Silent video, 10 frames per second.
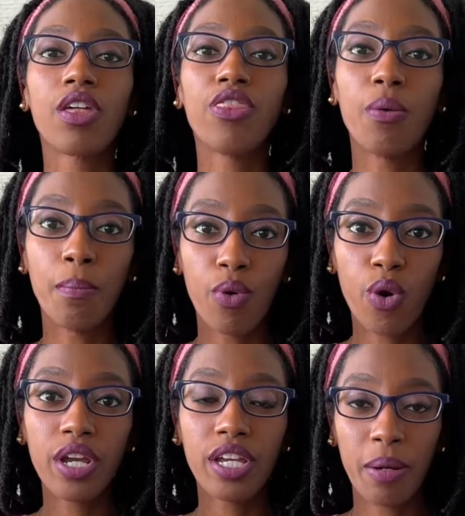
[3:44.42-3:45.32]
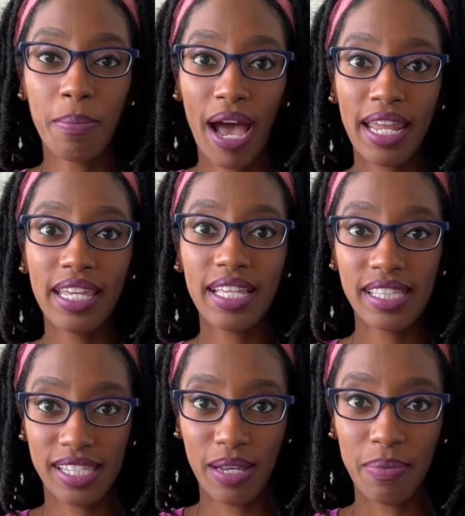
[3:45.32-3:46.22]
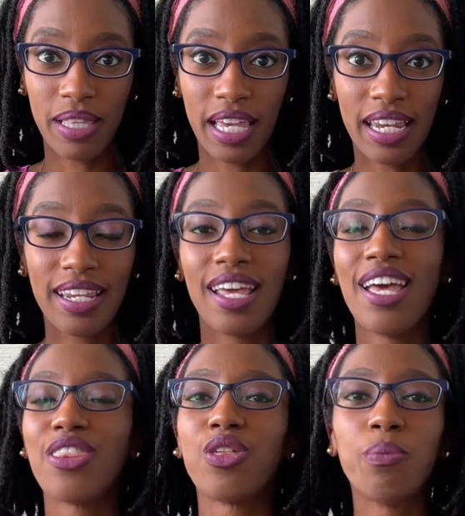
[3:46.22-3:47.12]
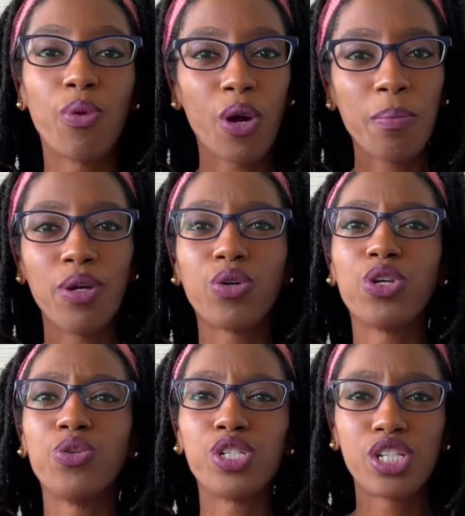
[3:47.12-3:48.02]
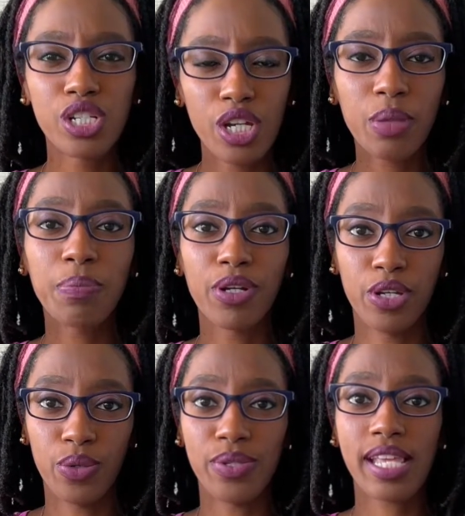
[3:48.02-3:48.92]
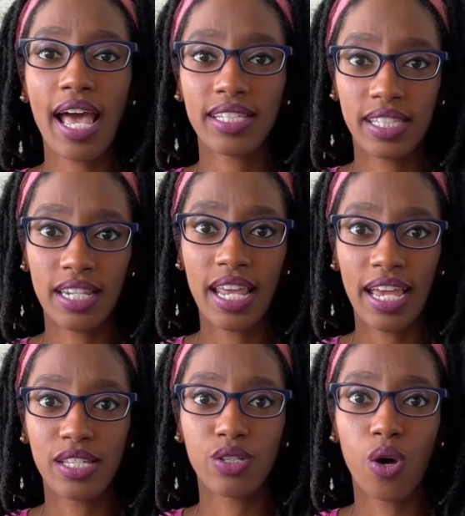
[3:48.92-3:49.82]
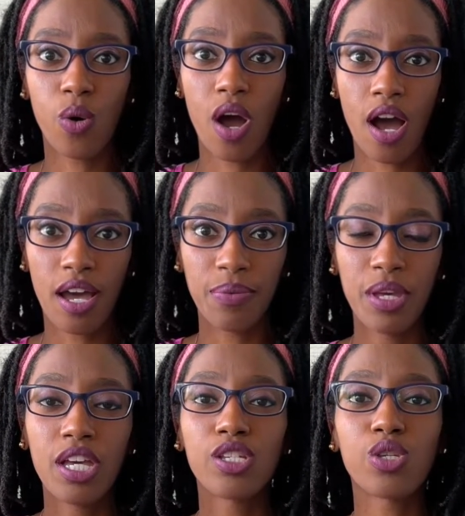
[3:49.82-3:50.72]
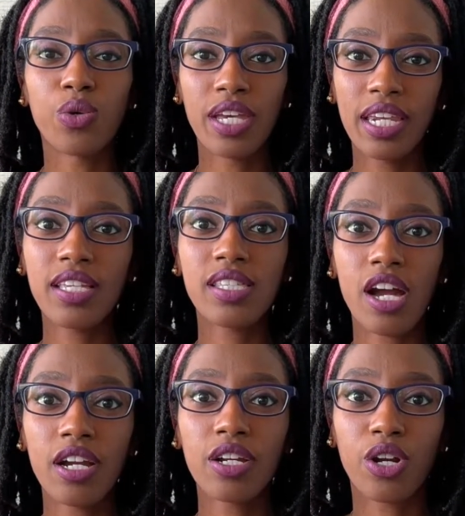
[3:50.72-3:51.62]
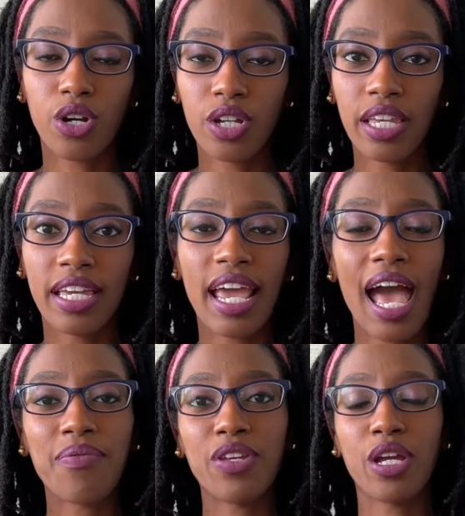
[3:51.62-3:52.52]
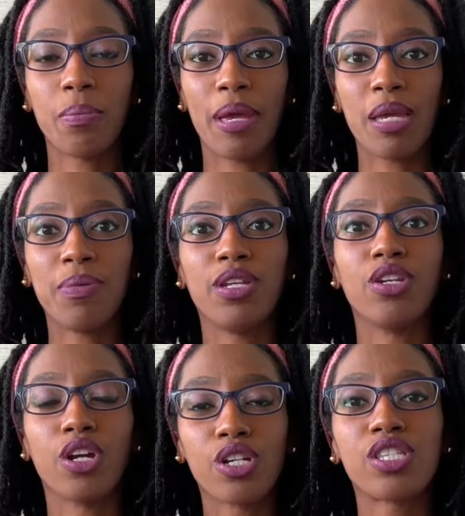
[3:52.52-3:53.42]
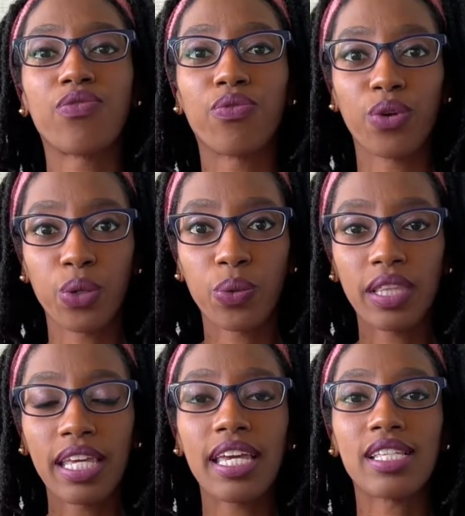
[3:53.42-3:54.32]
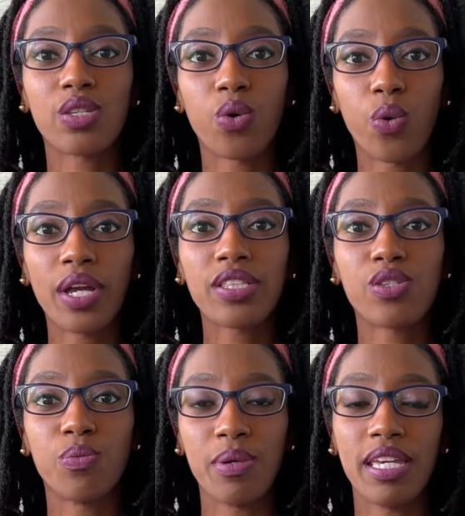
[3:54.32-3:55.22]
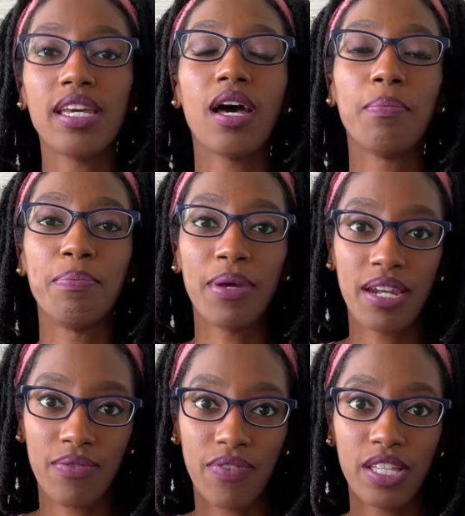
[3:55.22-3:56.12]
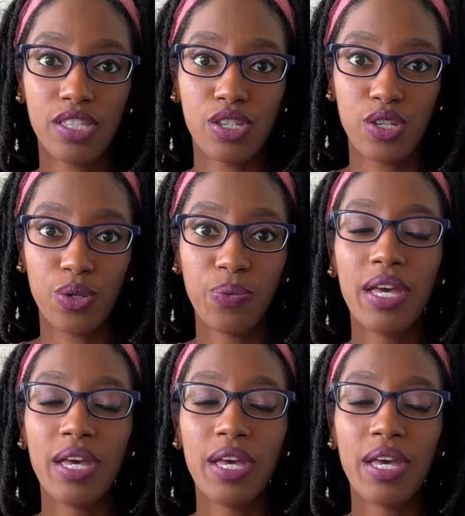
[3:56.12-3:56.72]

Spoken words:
The more your body gets stimulated, the more milk you should produce as the days go on. So getting started early and having your baby nurse frequently is going to be a benefit to you,